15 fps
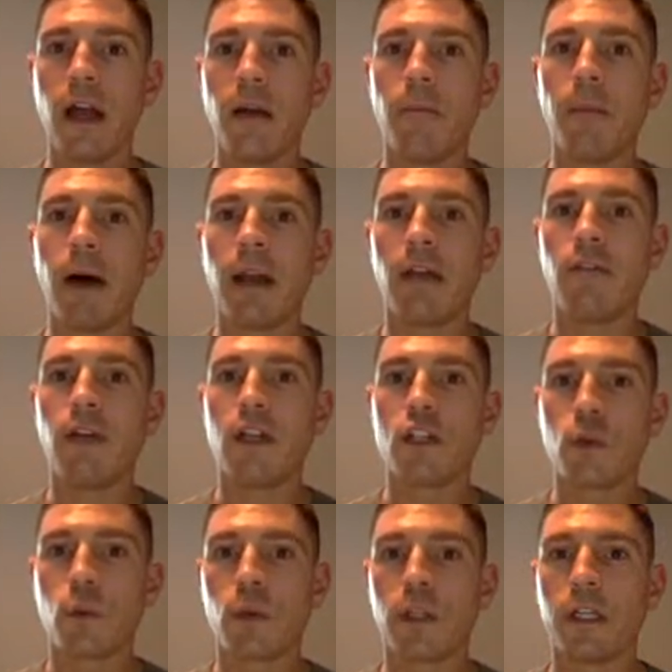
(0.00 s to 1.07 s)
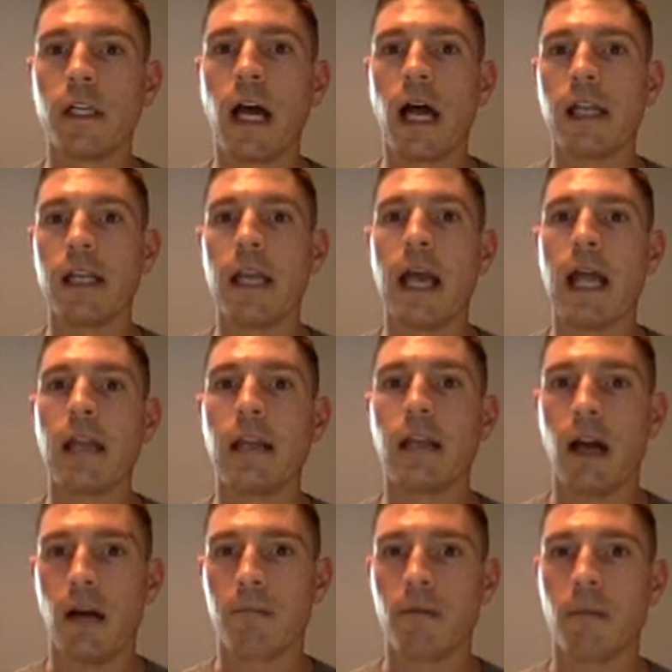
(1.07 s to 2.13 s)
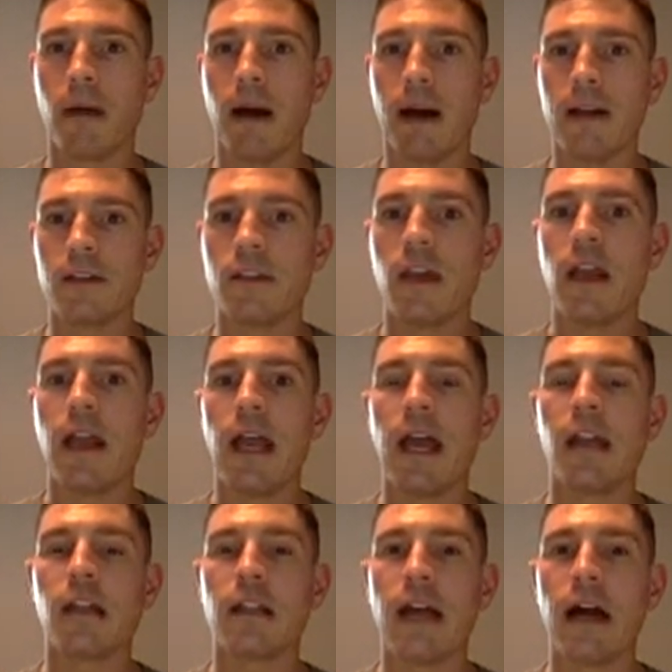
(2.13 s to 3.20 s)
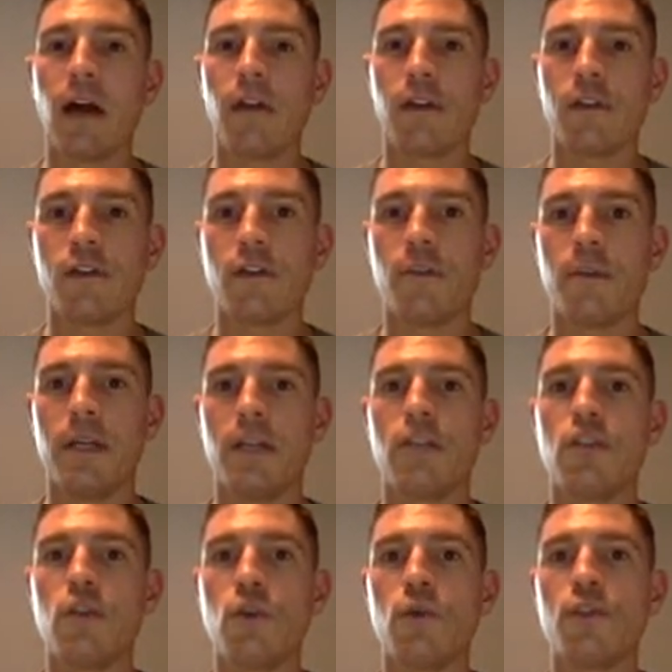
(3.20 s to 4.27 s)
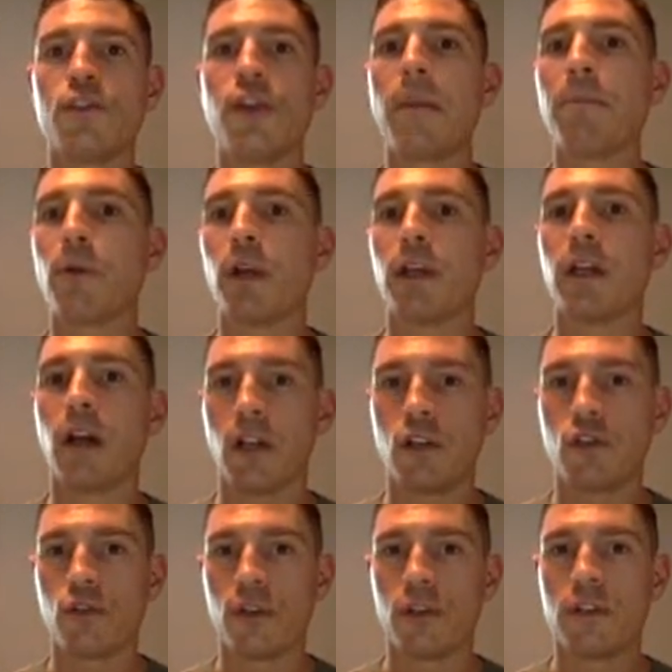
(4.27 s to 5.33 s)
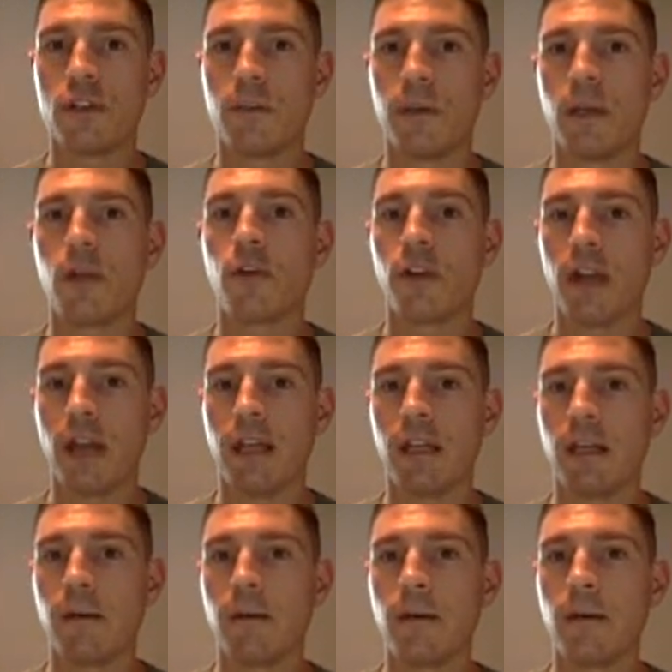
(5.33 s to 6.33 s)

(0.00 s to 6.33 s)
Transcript: but eventually Gandhi had to compromise and allow there to be two separate countries to be created.